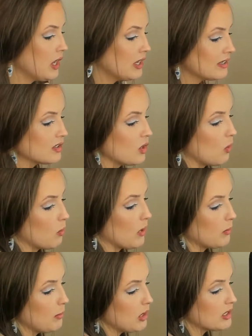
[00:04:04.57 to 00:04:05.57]
So when we
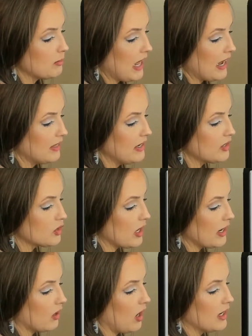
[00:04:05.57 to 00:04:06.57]
multiply these straight
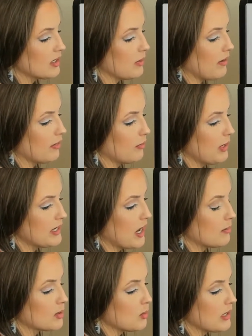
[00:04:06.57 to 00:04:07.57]
across, we have 3
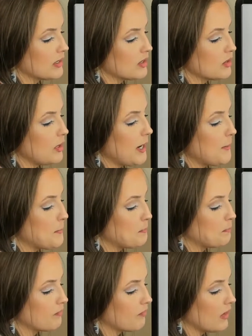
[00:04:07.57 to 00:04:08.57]
times 1 is 3,
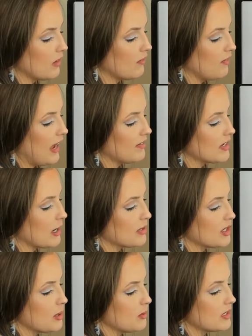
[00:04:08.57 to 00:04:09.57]
5 times
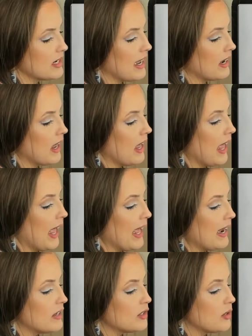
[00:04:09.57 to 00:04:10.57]
2 is 10, and
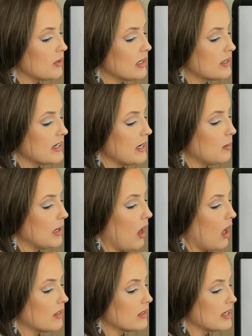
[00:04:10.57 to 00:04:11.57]
as you can see, we
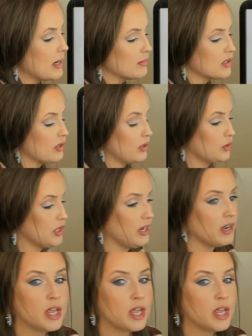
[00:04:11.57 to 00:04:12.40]
got the same solution.